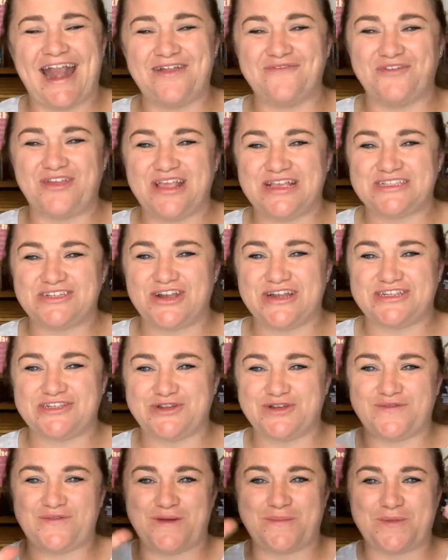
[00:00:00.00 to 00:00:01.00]
And I'm really sorry
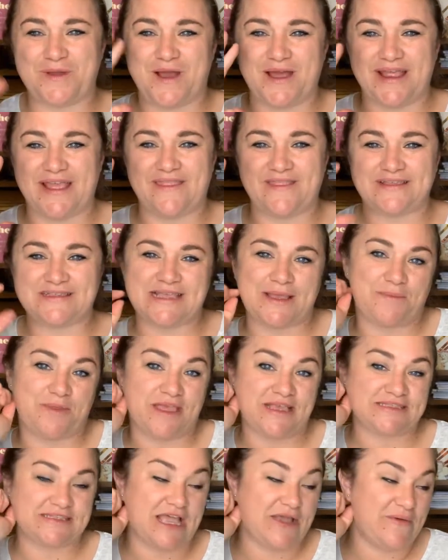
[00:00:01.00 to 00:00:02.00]
too if I'm not in the same
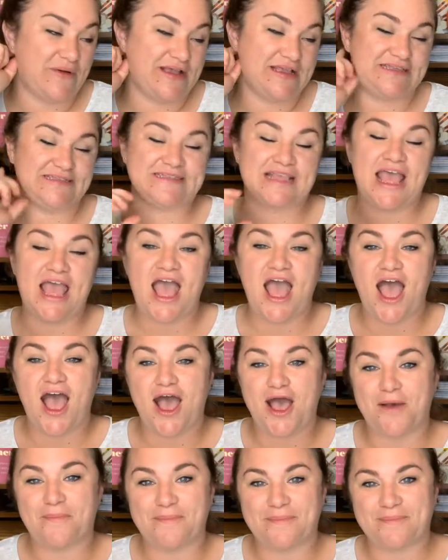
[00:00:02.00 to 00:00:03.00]
place I was.
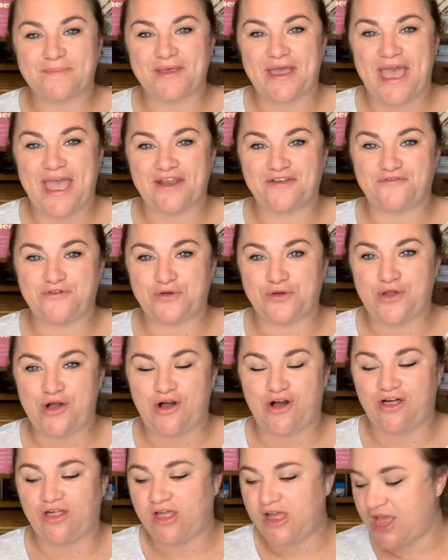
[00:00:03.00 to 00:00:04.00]
Um, I had a phone
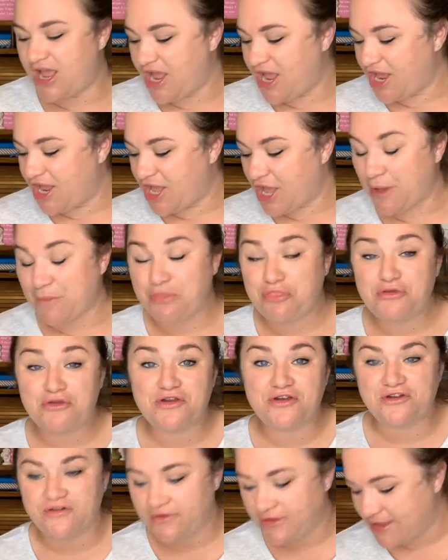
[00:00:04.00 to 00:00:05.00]
call come
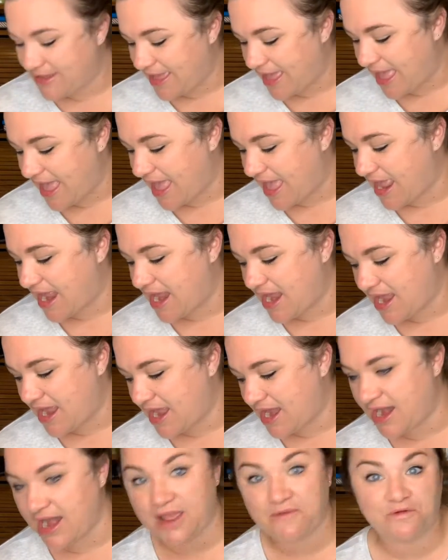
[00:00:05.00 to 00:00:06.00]
through
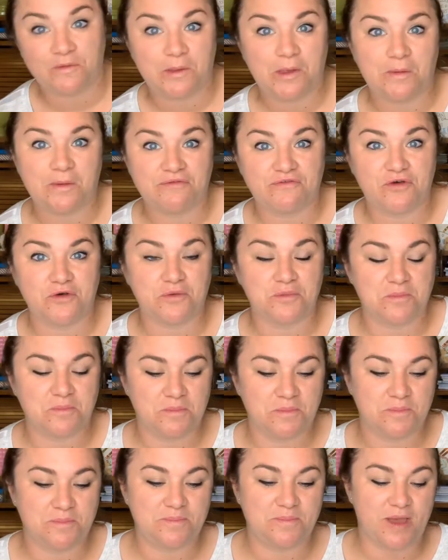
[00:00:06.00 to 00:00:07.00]
and I'm filming on my phone
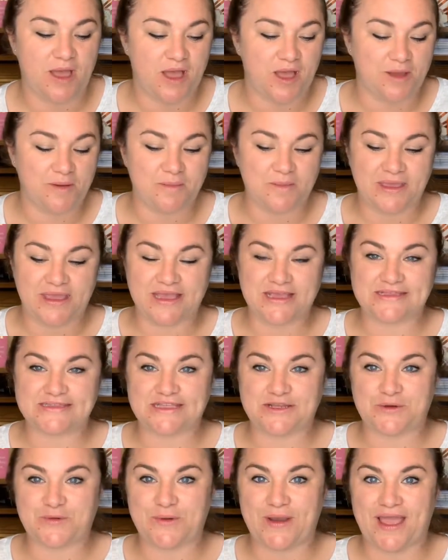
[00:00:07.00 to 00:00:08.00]
um, because
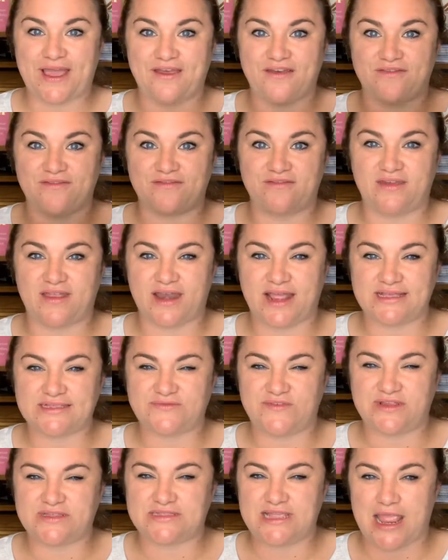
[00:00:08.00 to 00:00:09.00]
I don't have a
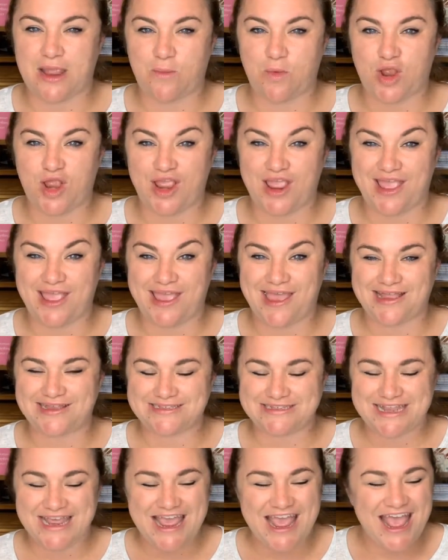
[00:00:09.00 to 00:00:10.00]
fixed camera
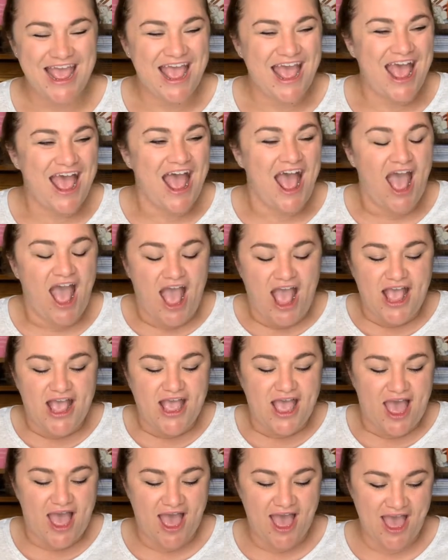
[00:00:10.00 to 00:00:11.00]

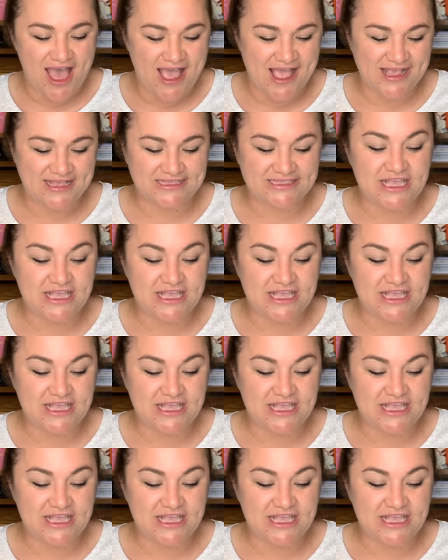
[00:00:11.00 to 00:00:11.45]
yet.